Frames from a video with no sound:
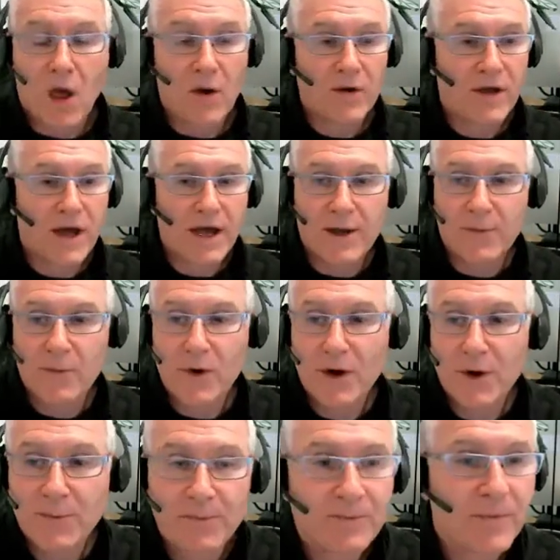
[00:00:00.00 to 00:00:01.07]
Okay,
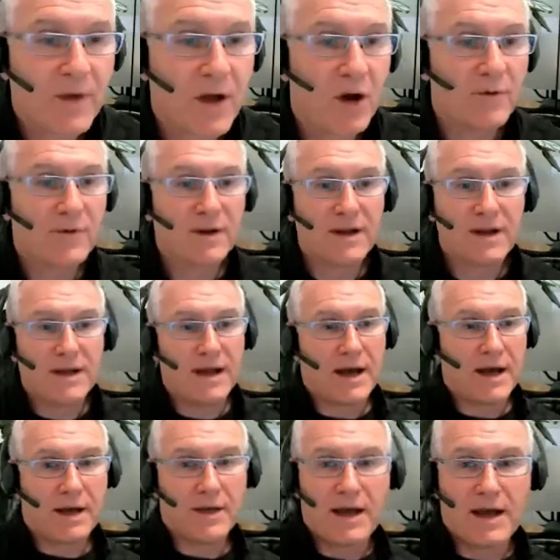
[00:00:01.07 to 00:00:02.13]
well, hopefully
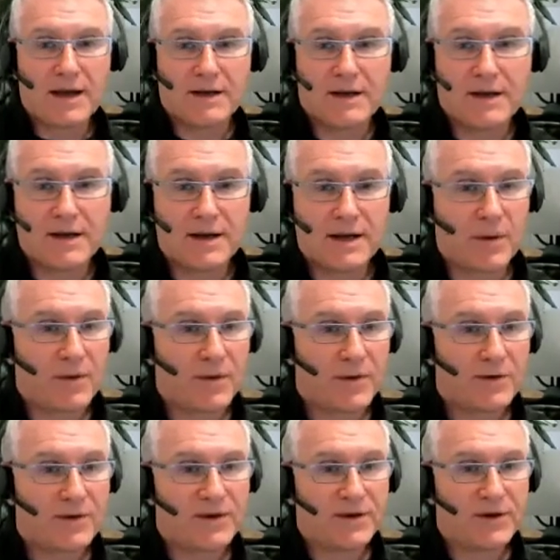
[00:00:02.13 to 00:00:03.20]
that didn't come
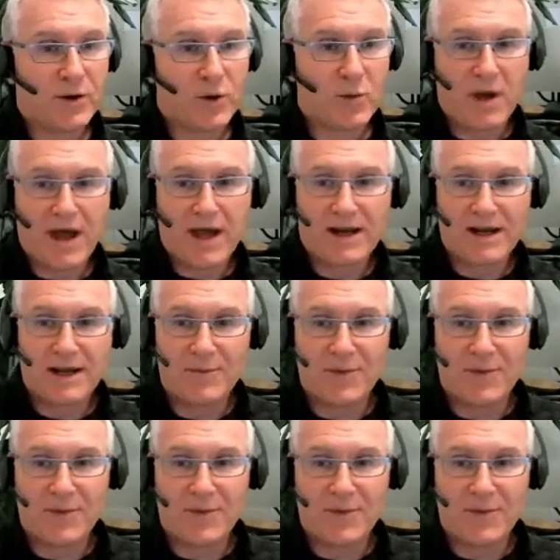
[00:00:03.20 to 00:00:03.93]
through too badly,